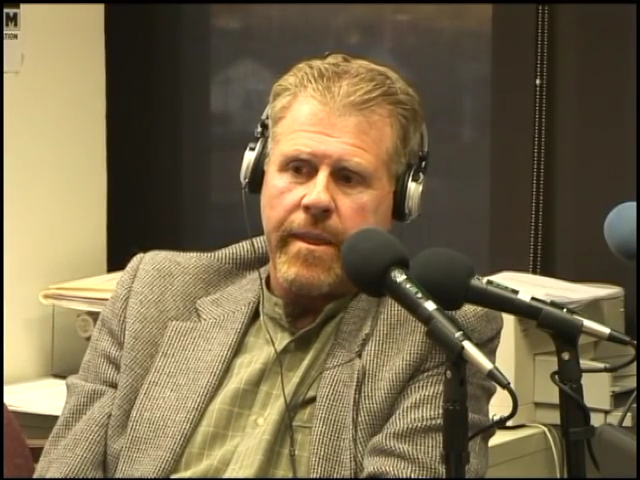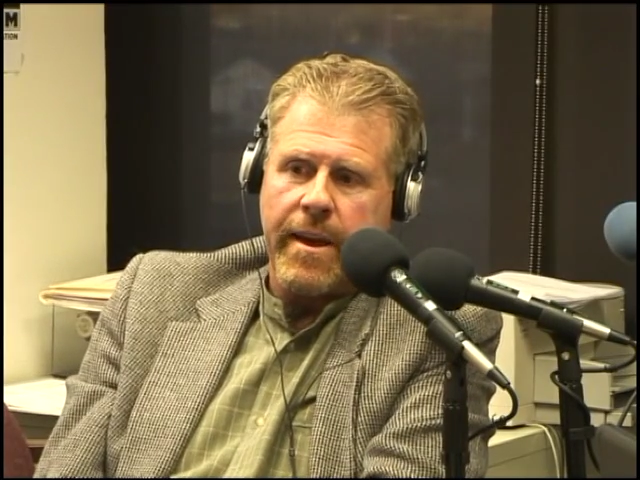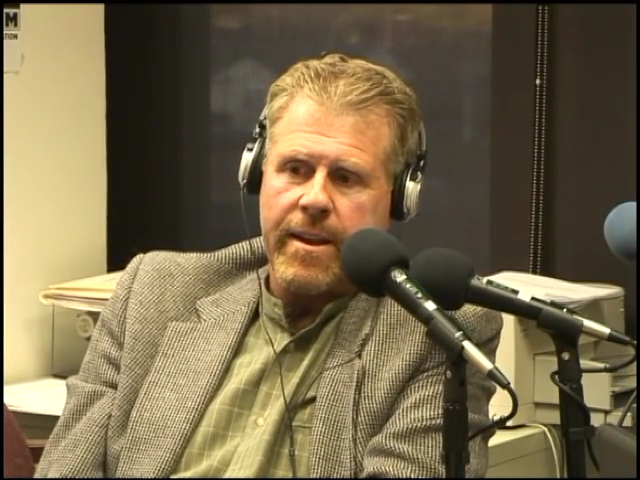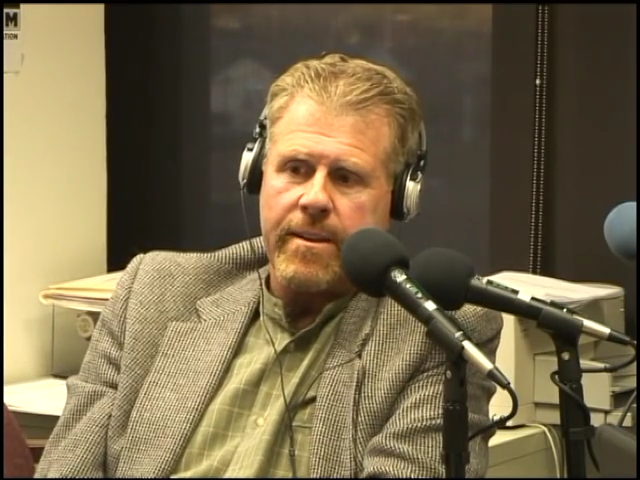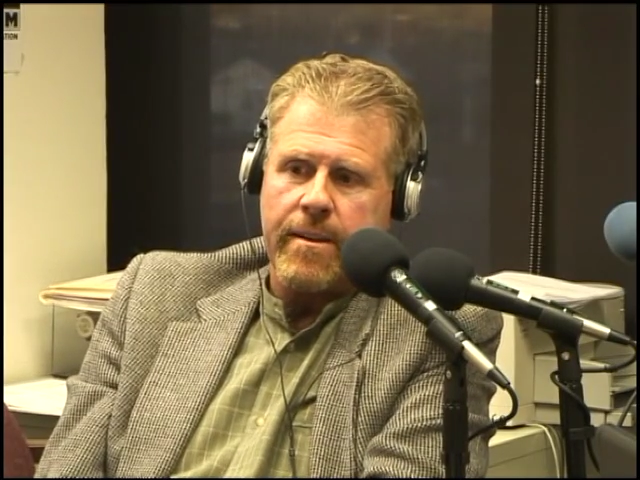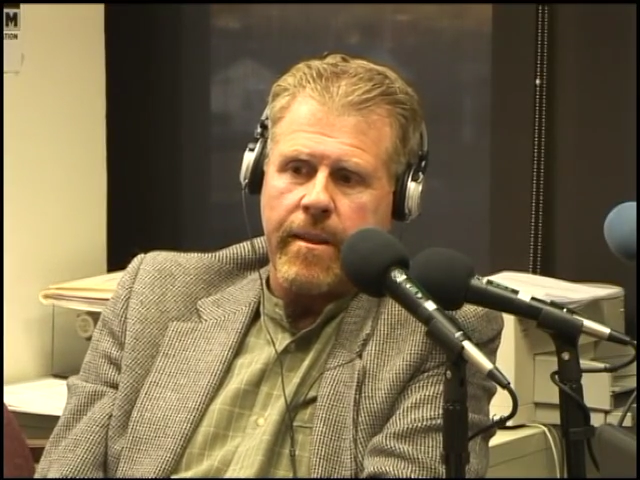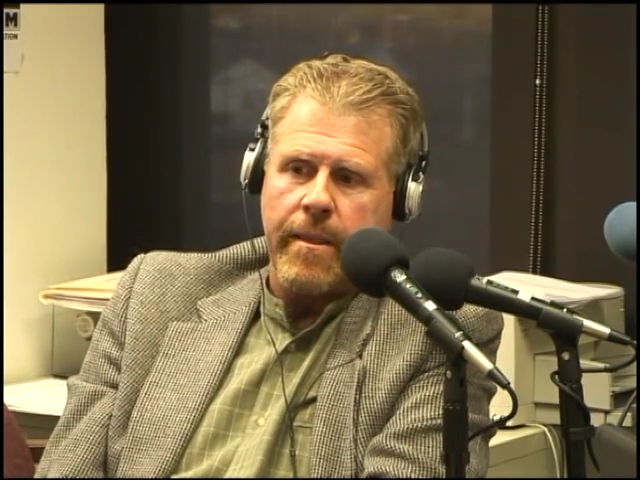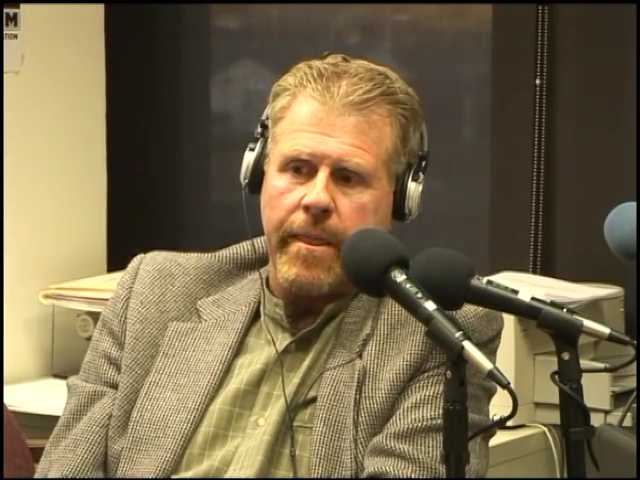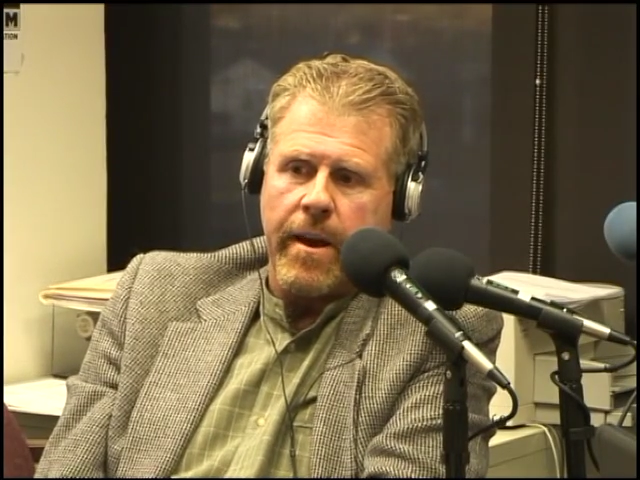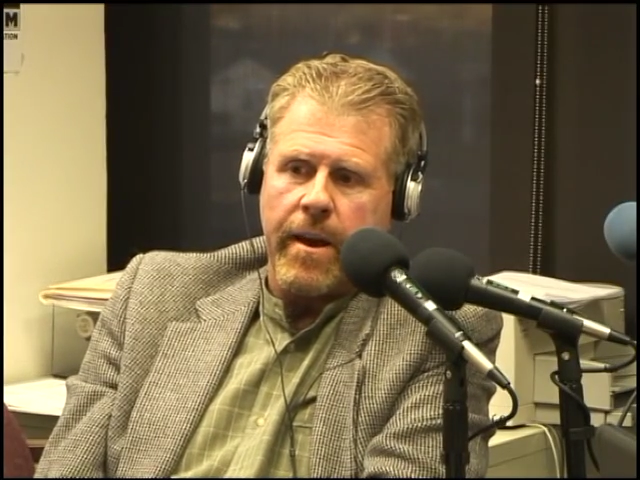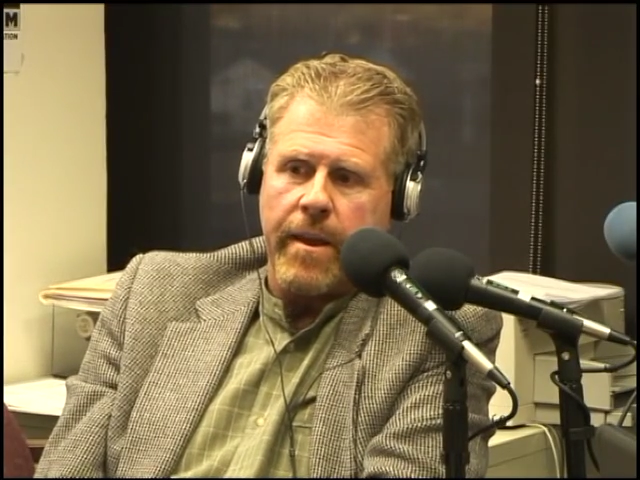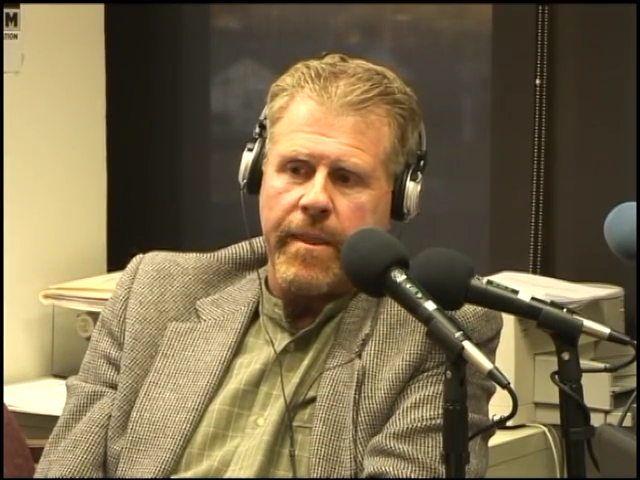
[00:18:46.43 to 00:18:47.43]
that
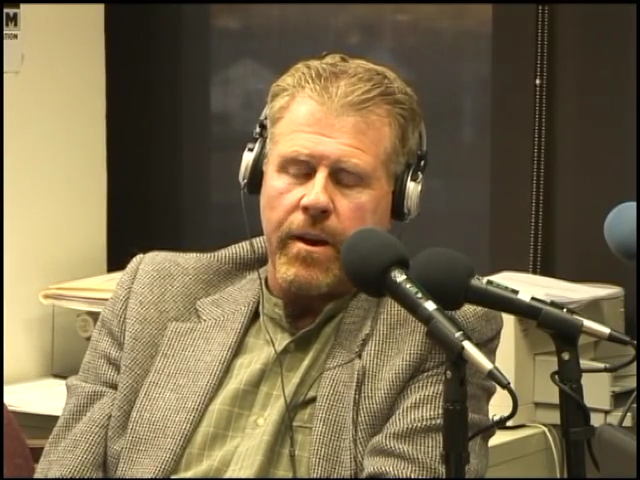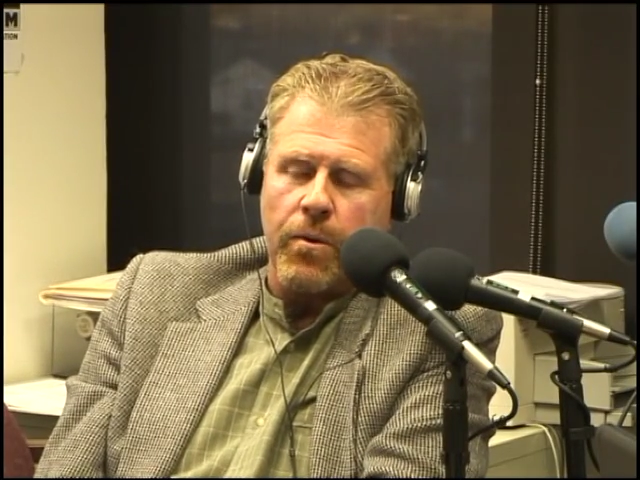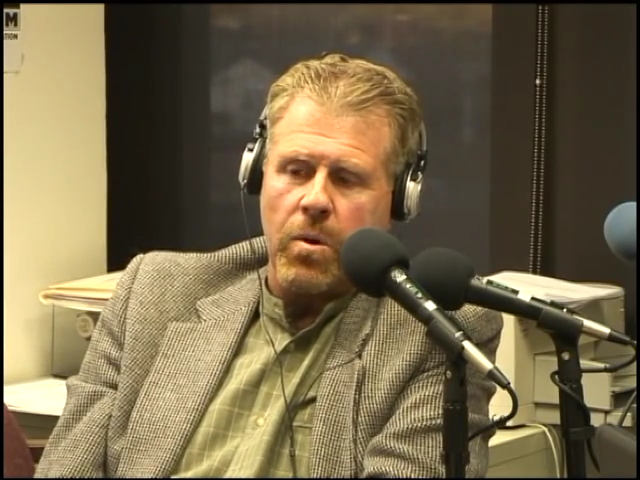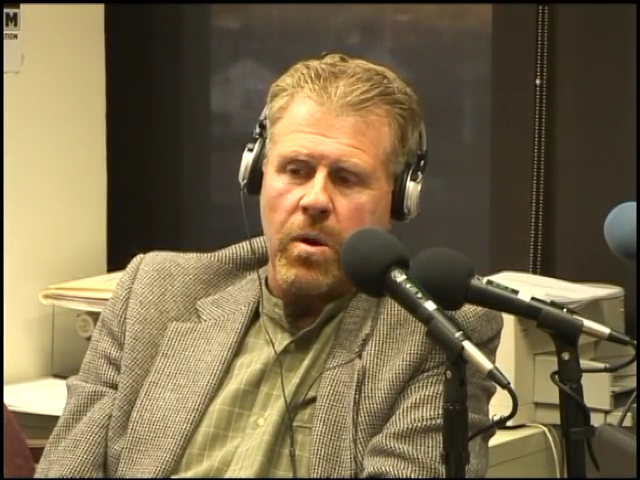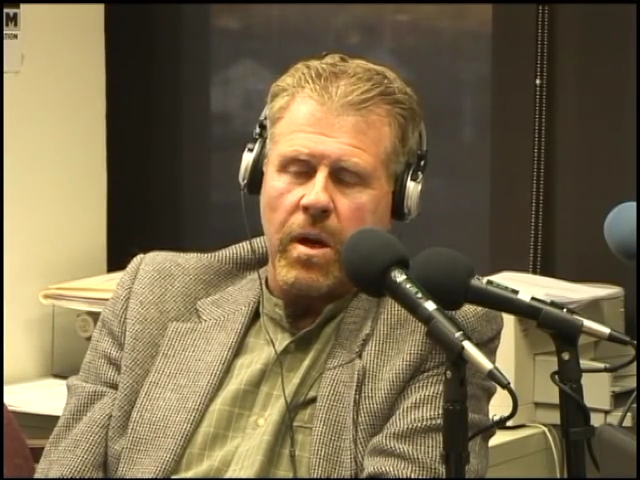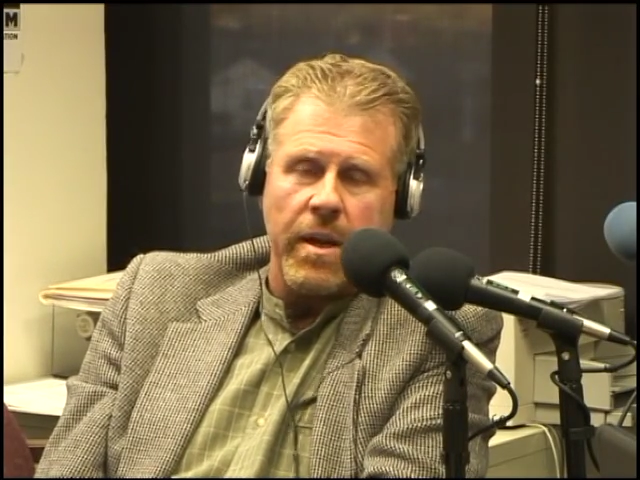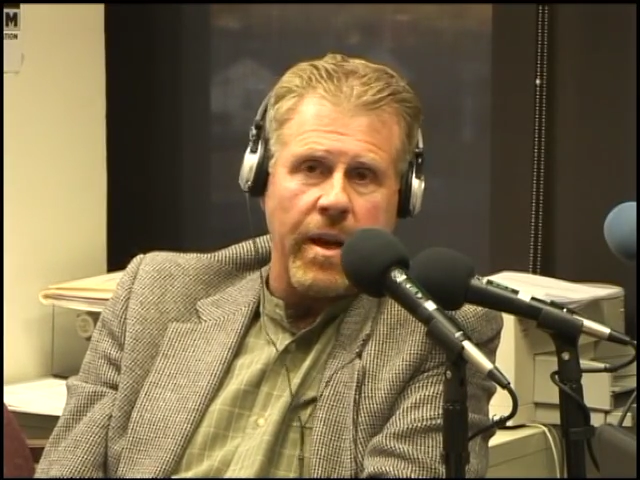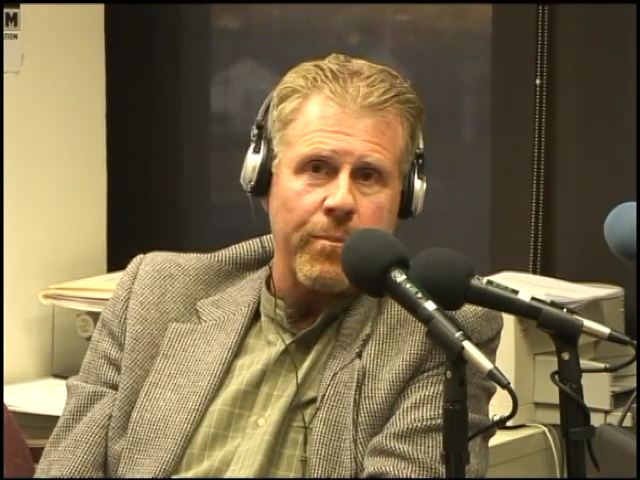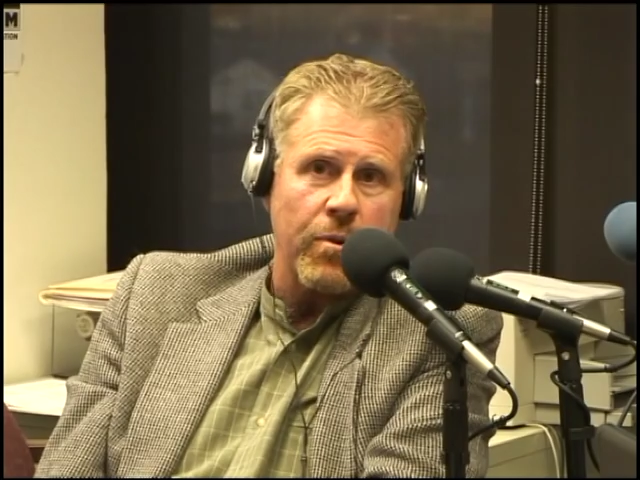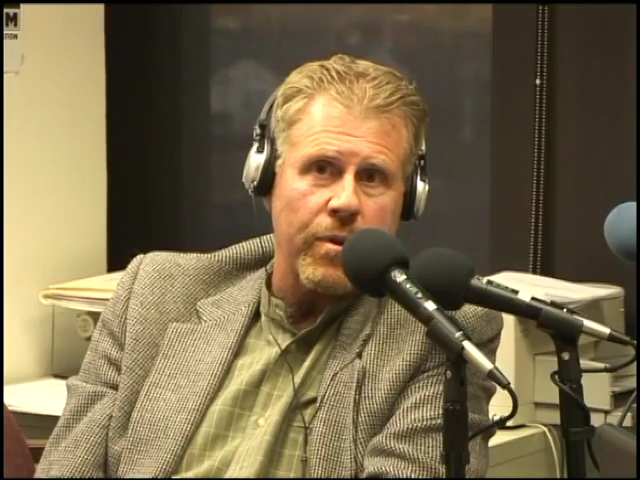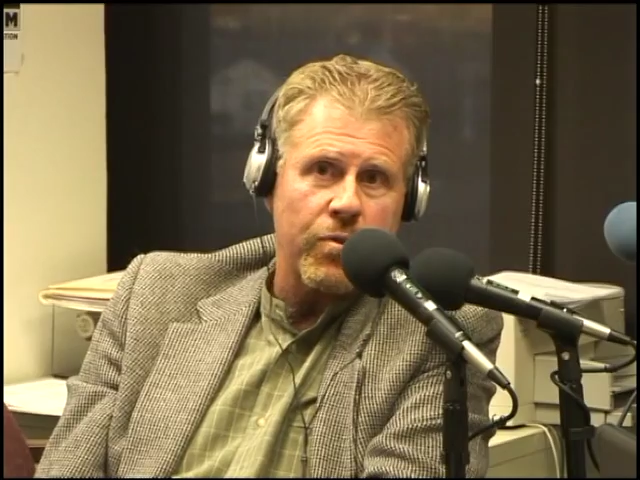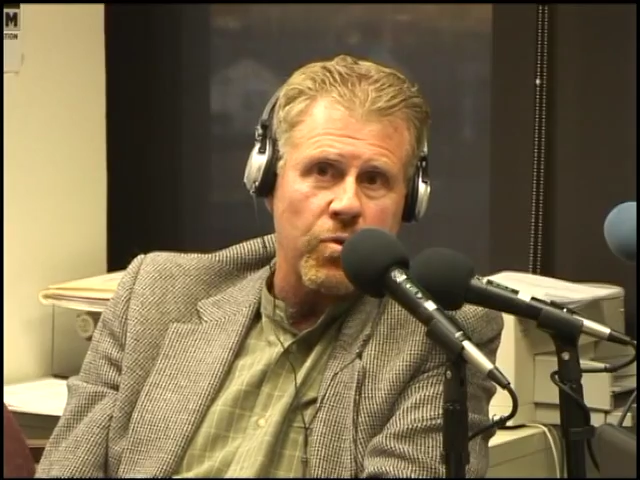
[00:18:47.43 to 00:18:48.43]
there were a number of